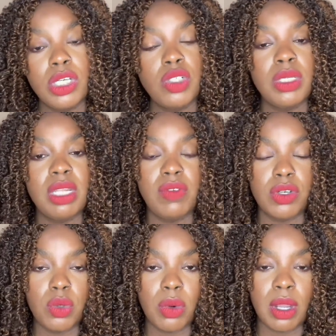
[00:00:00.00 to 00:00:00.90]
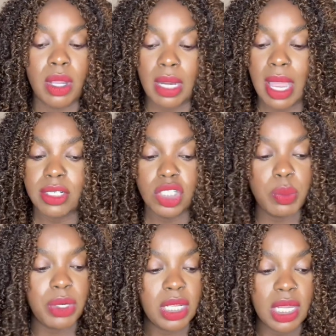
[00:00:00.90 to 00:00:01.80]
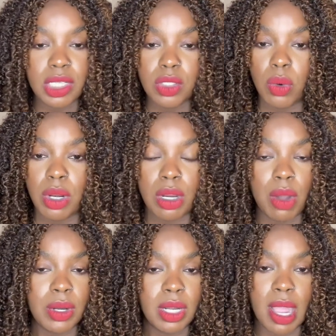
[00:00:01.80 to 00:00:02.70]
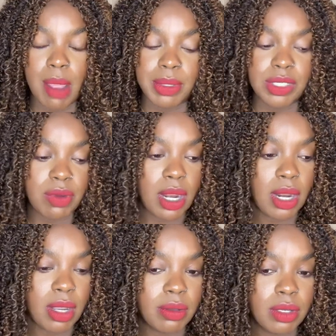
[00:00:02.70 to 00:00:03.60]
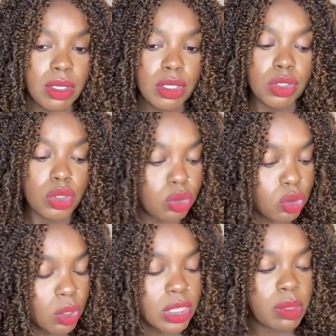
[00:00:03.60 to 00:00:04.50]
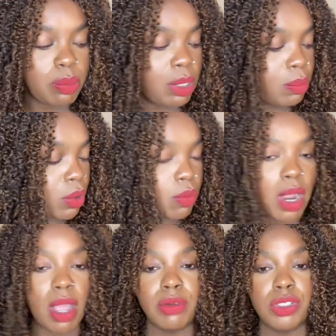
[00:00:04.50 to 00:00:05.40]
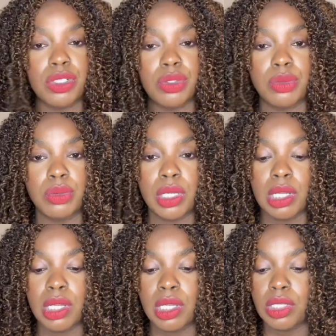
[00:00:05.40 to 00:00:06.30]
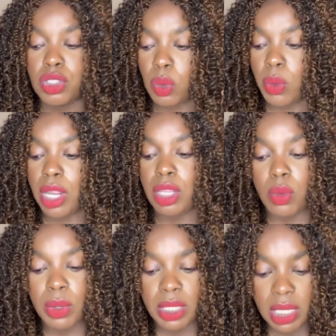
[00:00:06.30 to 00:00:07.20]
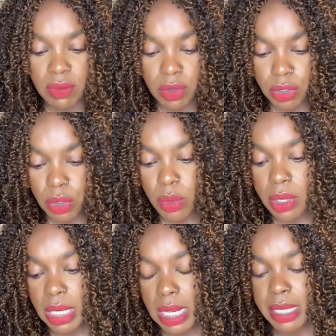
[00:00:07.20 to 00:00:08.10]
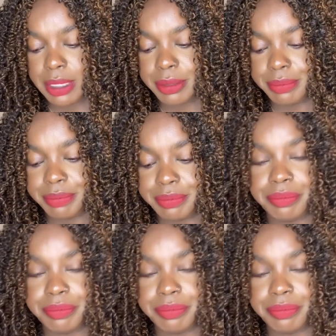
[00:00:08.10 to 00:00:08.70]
Would you leave your door unlocked? Just put a yes or a no in the comments right now. Do you trust the people around you so where you would leave your door unlocked?